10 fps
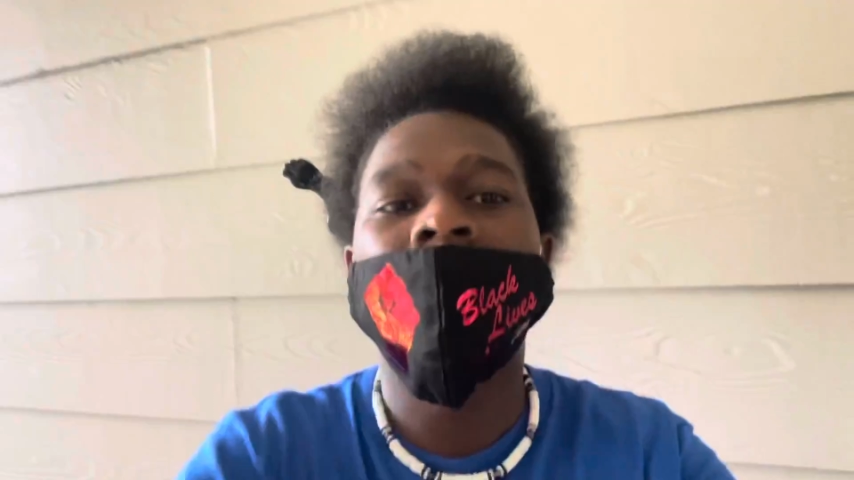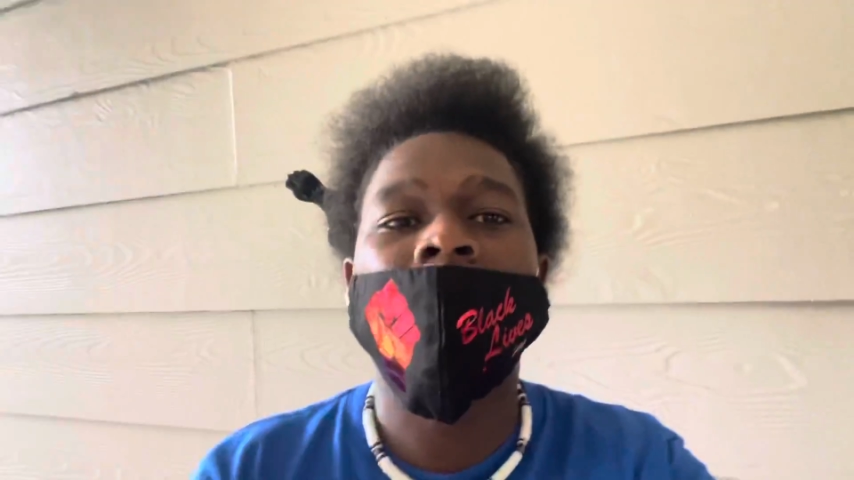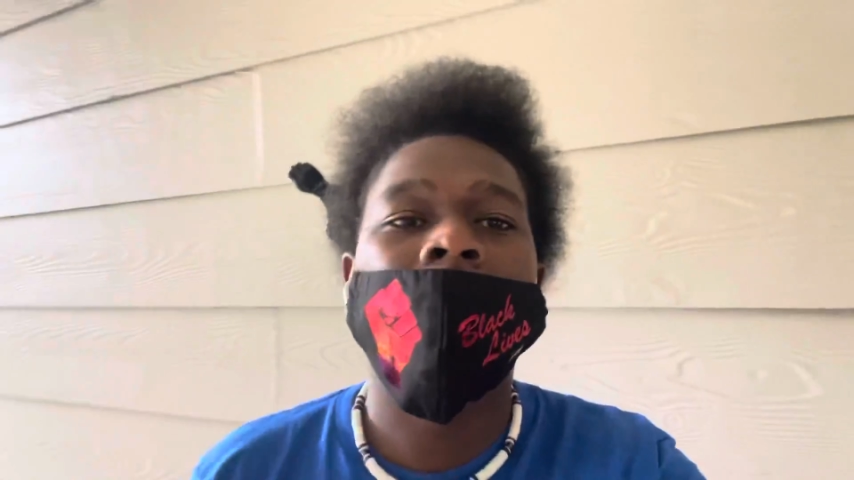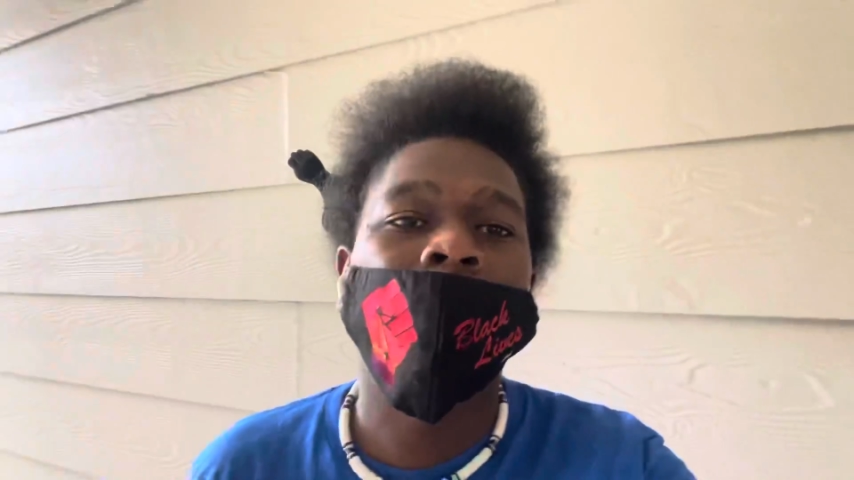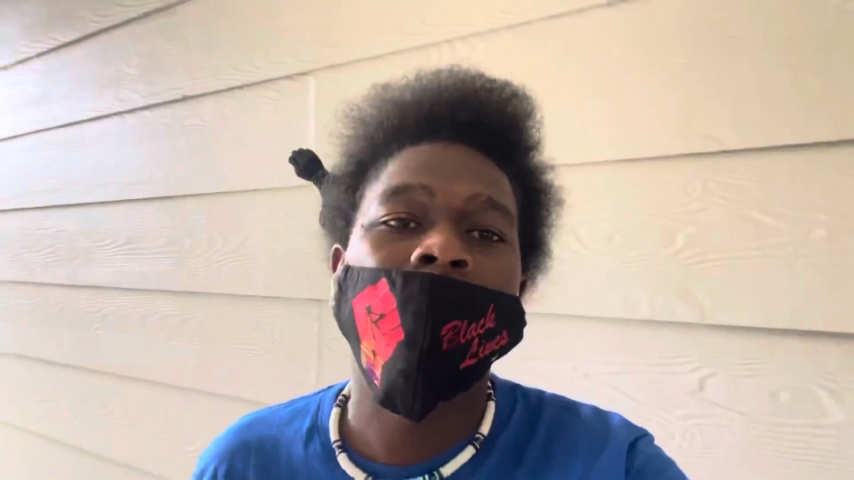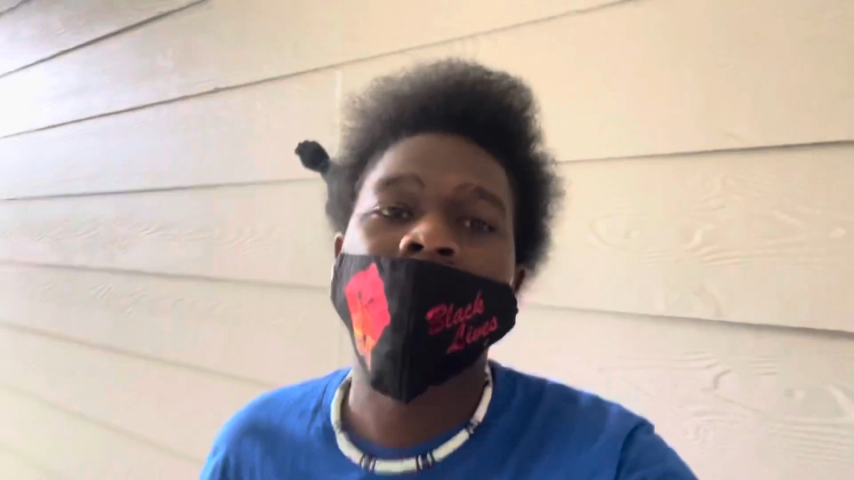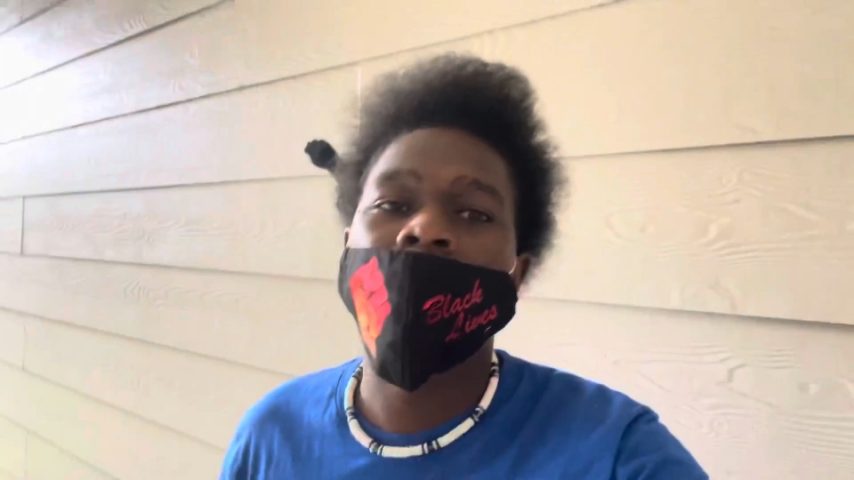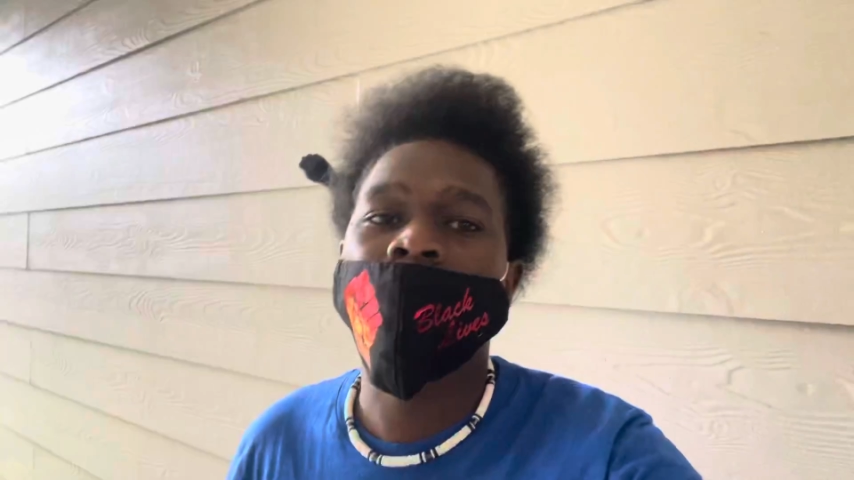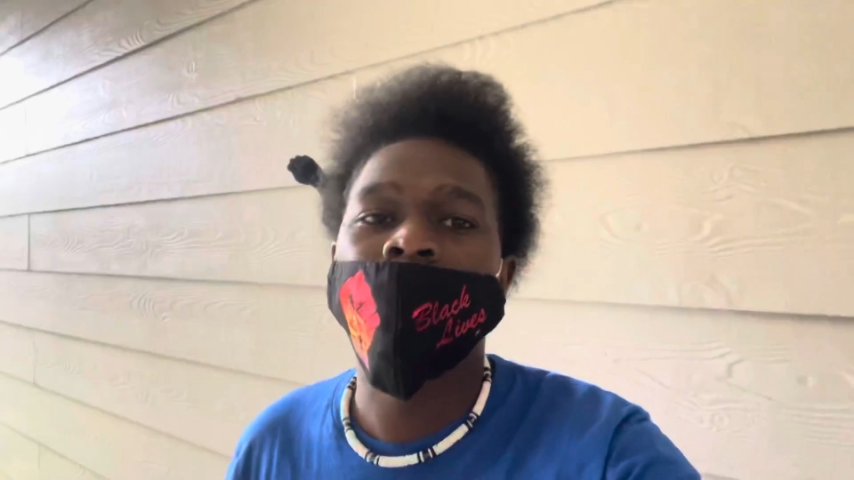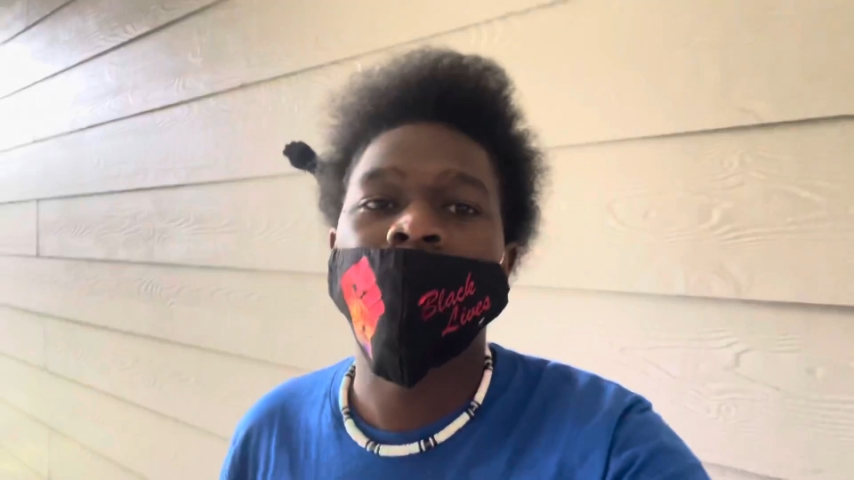I don't
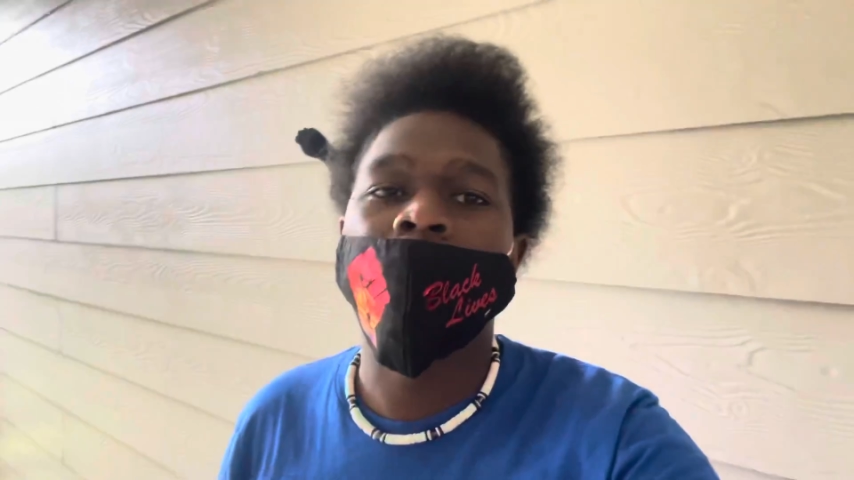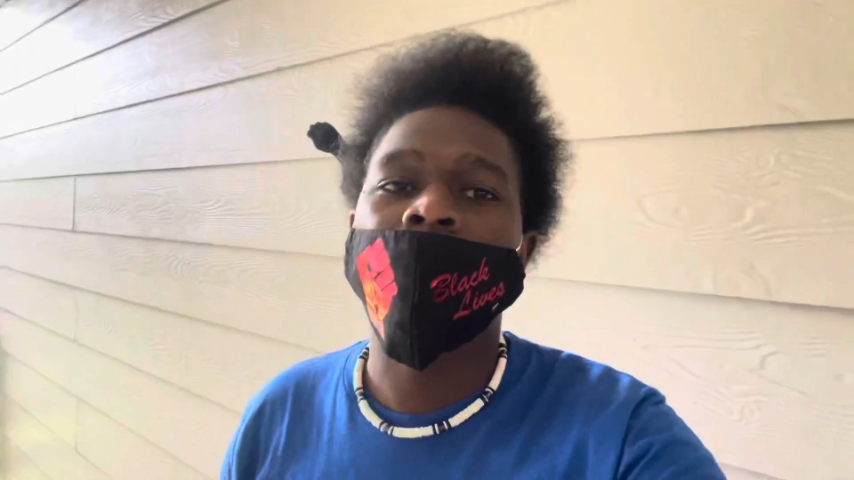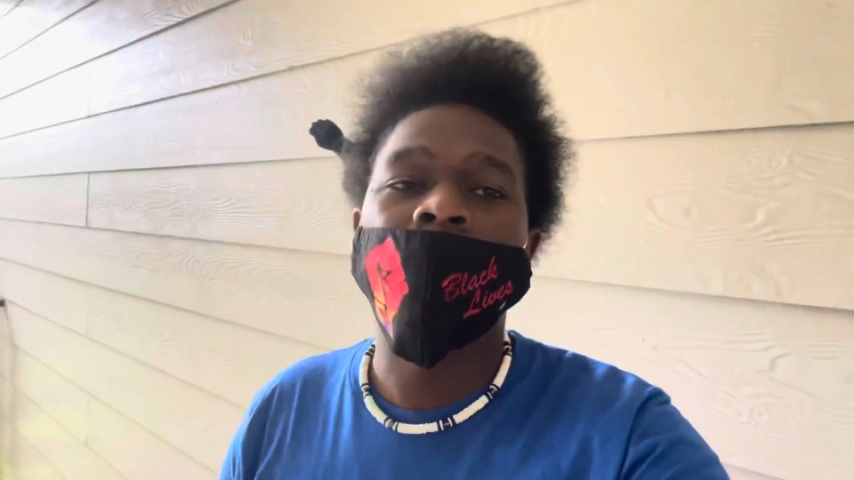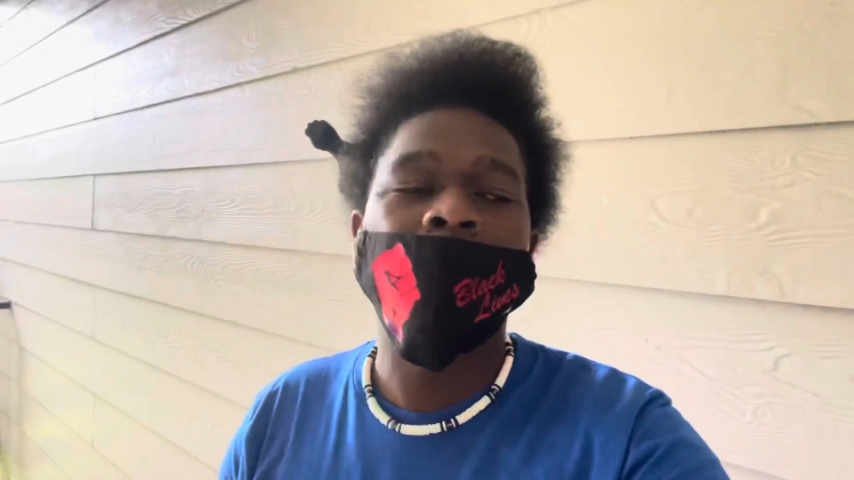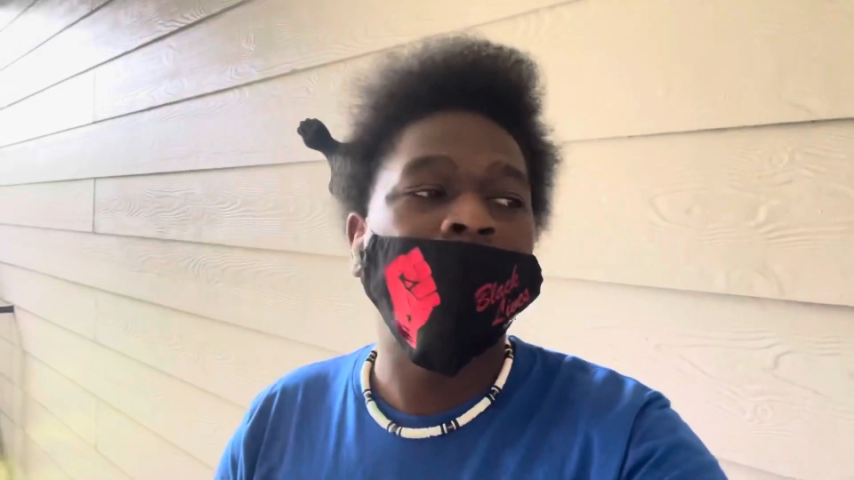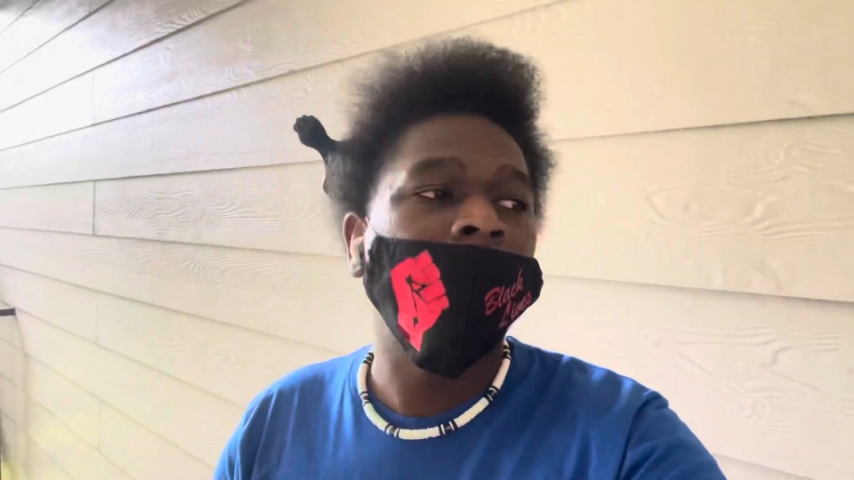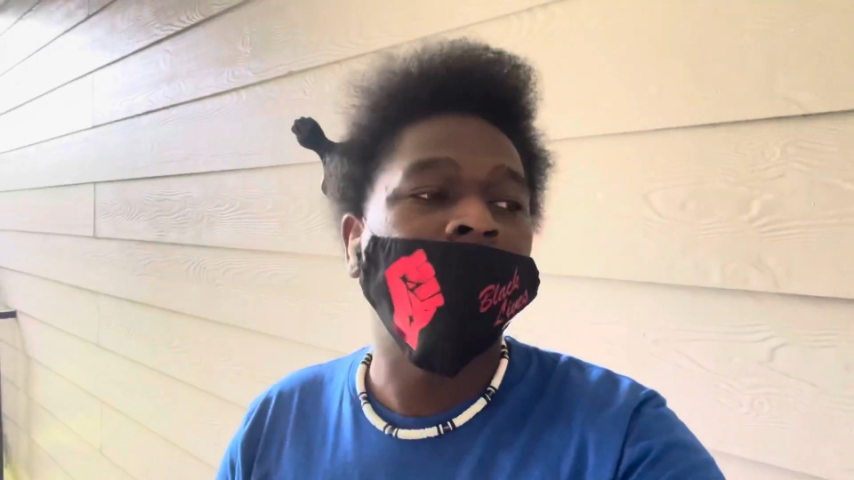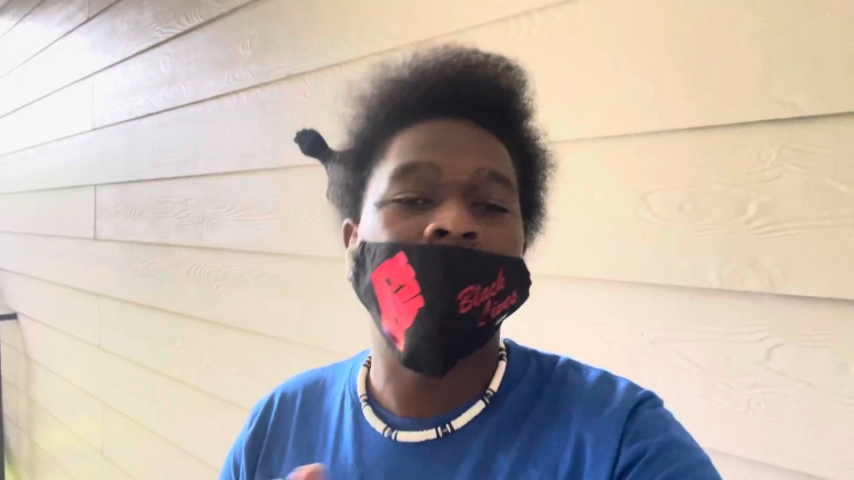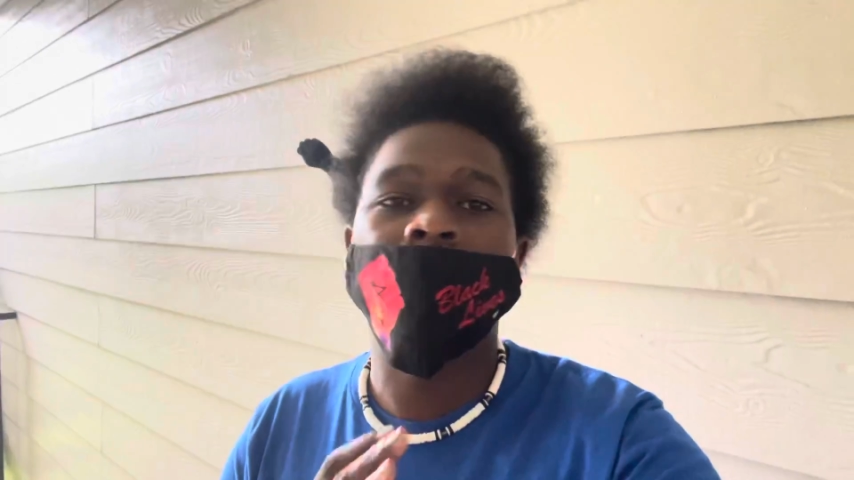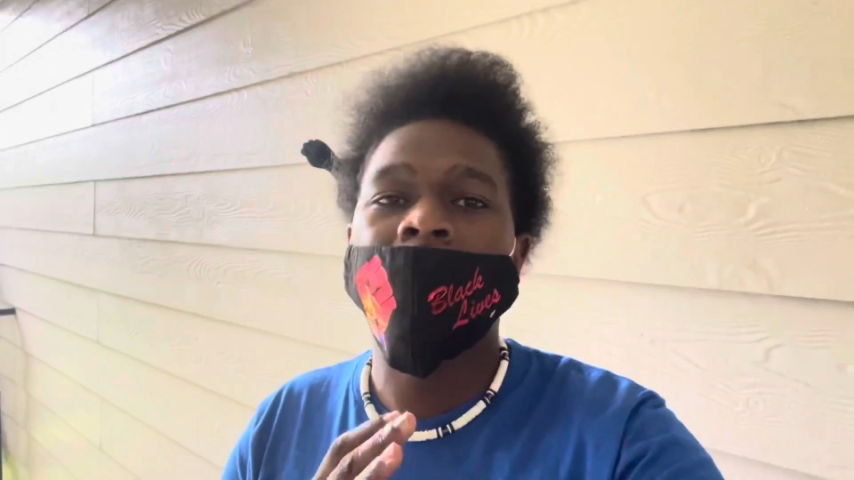want no fair weather